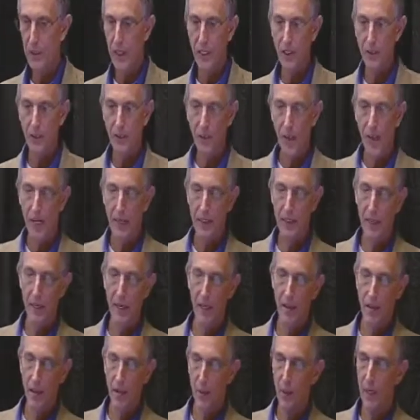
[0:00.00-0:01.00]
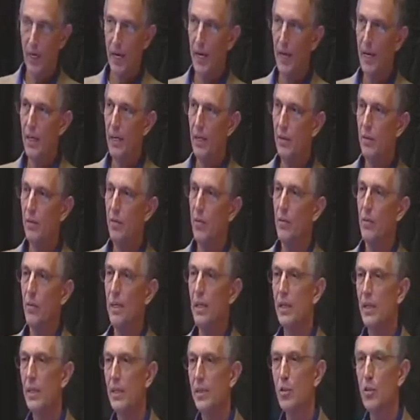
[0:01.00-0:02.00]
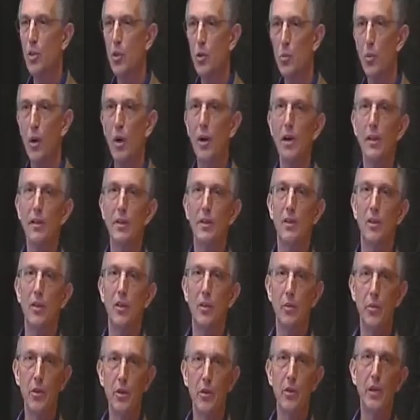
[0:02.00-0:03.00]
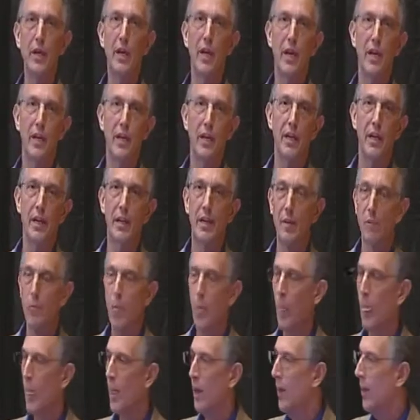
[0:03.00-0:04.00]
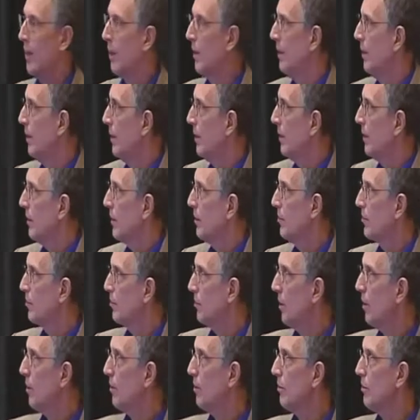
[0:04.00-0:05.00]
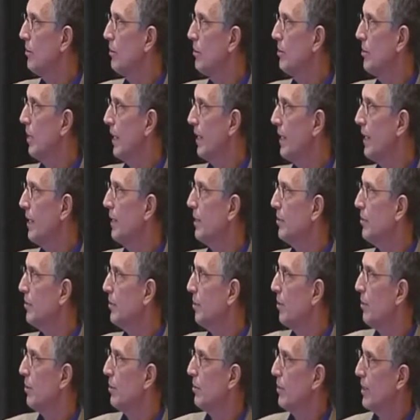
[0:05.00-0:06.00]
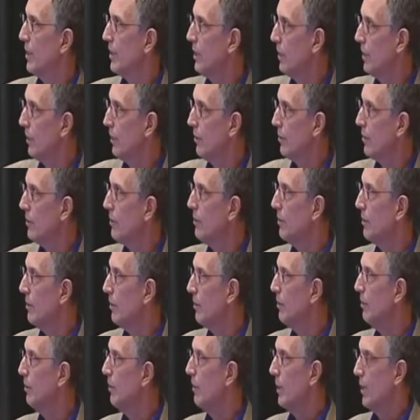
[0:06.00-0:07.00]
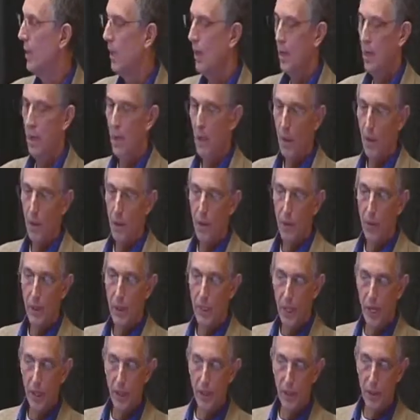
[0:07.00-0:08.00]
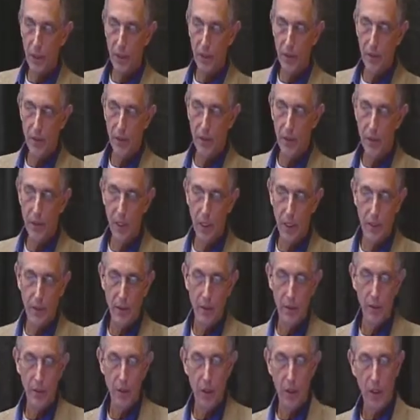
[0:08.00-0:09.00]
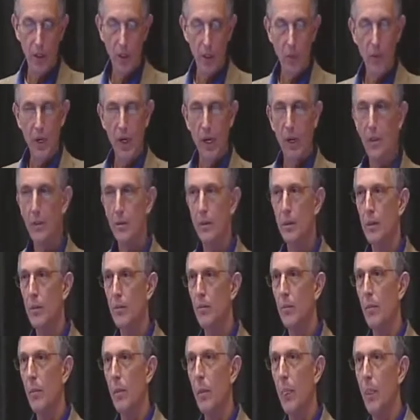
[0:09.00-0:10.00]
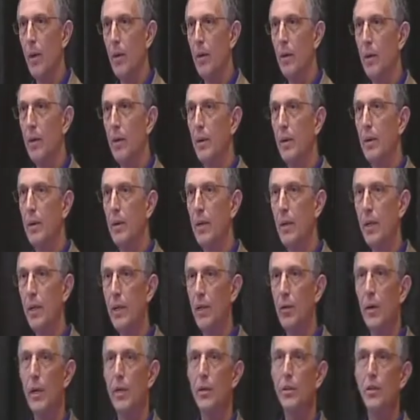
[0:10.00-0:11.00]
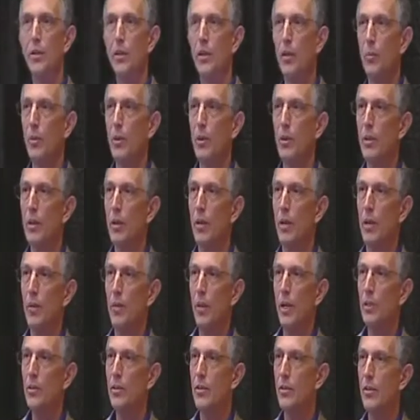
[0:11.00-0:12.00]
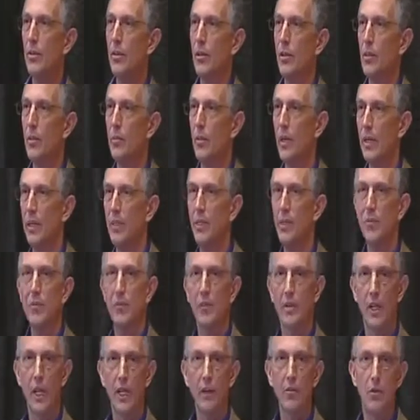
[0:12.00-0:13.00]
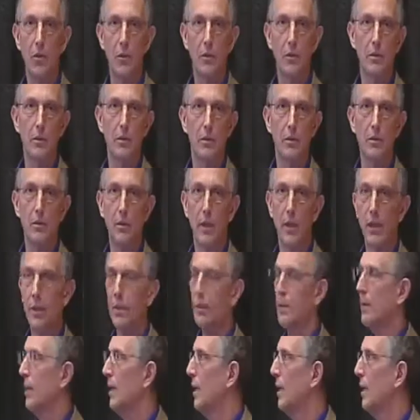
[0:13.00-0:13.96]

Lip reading: the fact now that we have smart communicating controls, lighting controls in our room, we now can talk about integration to the building automation system at a different level, right?